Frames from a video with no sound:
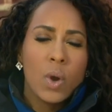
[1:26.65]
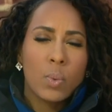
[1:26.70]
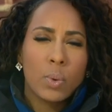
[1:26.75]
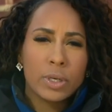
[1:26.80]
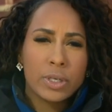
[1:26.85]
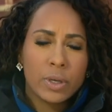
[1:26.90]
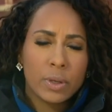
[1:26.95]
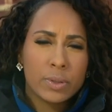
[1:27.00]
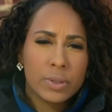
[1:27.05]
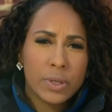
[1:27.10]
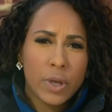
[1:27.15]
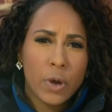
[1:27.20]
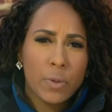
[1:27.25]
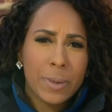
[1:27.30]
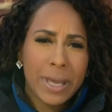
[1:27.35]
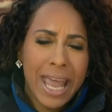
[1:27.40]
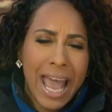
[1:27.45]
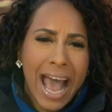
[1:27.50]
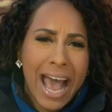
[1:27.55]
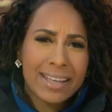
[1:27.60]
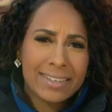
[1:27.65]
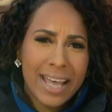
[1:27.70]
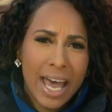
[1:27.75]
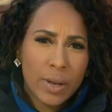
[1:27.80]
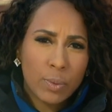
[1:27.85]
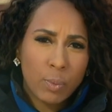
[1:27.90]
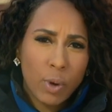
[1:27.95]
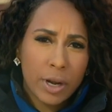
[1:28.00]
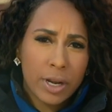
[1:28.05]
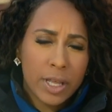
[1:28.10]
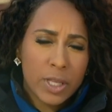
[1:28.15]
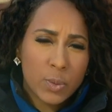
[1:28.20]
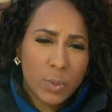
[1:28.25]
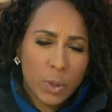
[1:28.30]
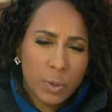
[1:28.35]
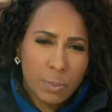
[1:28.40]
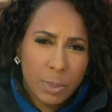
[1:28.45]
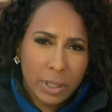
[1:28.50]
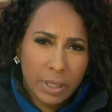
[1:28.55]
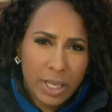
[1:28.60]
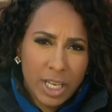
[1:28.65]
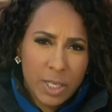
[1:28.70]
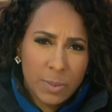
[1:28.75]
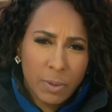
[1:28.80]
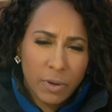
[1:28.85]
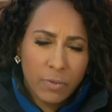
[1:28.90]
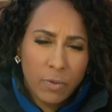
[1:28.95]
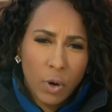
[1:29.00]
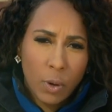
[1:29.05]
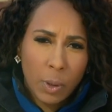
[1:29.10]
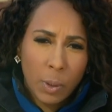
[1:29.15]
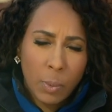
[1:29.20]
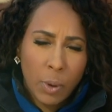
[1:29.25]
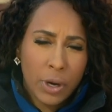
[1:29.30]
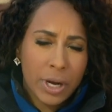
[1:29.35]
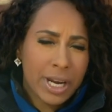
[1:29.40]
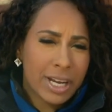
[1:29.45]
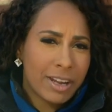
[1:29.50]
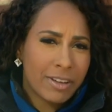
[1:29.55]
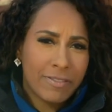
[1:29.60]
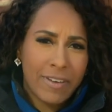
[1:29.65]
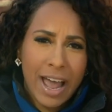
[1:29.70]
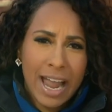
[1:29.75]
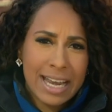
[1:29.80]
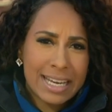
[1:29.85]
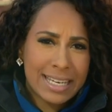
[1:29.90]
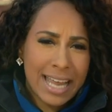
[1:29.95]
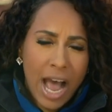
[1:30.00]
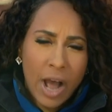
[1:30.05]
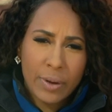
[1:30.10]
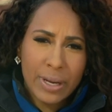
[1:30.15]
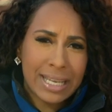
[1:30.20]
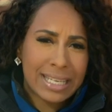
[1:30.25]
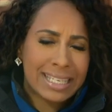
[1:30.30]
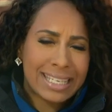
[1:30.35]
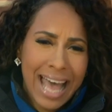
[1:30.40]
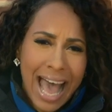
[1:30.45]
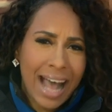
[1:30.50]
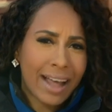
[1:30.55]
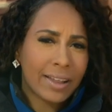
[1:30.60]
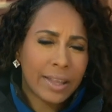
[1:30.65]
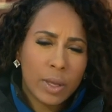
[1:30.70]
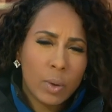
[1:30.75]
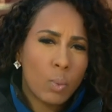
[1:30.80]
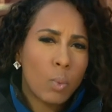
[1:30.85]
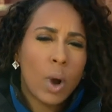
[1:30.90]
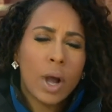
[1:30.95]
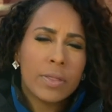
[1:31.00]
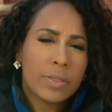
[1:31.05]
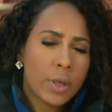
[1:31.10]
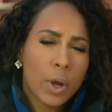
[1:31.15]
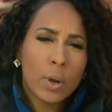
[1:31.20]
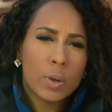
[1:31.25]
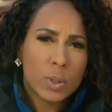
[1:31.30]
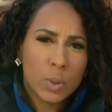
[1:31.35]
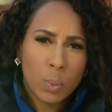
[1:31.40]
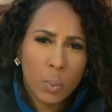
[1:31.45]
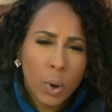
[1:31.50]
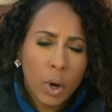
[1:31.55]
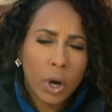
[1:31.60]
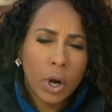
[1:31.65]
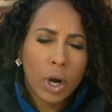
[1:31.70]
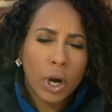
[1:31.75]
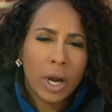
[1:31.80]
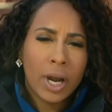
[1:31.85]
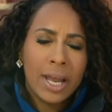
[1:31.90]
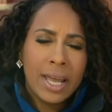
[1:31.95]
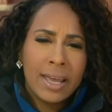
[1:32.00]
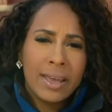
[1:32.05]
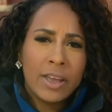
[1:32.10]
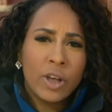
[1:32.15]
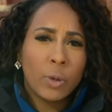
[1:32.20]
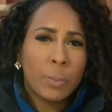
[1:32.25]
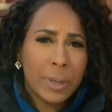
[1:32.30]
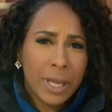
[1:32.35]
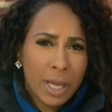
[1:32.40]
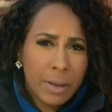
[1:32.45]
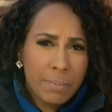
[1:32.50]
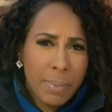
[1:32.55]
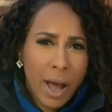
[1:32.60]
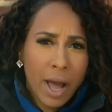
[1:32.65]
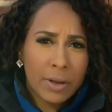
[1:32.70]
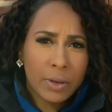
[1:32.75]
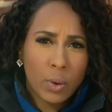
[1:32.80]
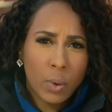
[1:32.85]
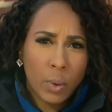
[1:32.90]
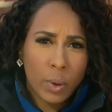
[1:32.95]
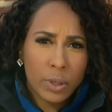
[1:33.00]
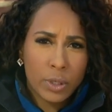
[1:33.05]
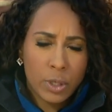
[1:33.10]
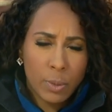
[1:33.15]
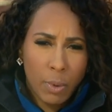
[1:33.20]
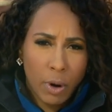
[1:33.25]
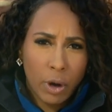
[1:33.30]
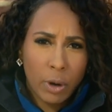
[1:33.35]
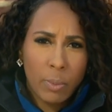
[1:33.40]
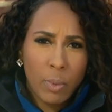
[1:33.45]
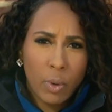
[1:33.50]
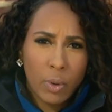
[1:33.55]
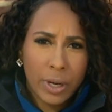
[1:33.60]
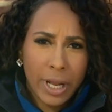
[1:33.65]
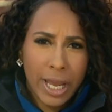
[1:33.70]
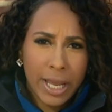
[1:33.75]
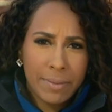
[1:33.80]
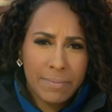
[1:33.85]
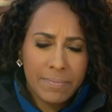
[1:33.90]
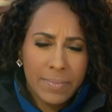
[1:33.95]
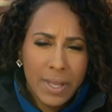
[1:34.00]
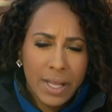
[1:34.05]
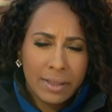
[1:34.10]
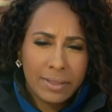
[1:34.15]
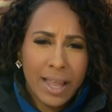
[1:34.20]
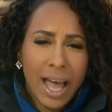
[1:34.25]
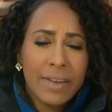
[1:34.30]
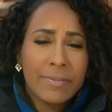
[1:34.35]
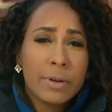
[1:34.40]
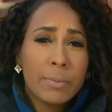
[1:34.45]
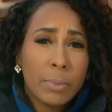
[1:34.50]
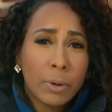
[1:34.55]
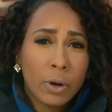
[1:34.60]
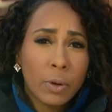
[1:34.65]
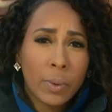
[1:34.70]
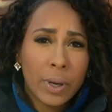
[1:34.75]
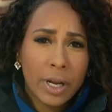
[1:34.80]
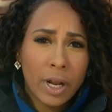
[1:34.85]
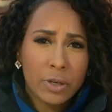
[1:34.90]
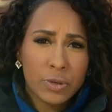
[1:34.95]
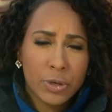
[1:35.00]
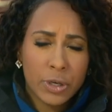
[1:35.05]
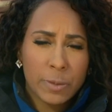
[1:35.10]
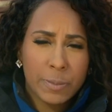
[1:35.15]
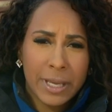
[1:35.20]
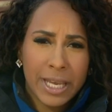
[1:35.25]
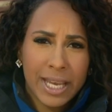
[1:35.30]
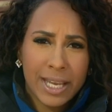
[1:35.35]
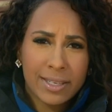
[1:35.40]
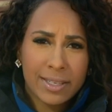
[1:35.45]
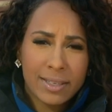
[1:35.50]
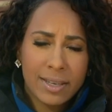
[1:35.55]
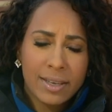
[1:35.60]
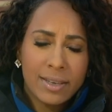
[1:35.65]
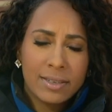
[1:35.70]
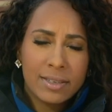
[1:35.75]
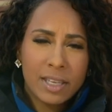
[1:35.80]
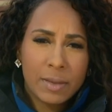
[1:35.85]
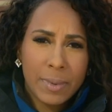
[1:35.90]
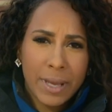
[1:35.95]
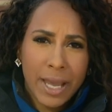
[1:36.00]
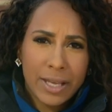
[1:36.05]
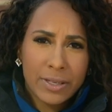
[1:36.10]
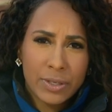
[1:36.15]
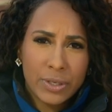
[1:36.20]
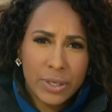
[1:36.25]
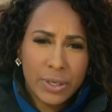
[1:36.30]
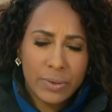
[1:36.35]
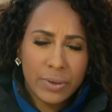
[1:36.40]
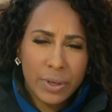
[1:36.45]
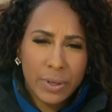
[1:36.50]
We're told Scoby has had run-ins with police before. We're working to find out exactly what those were. He'll be in bond court tomorrow morning. Live in Berwyn, Audrina Bigos, CBS 2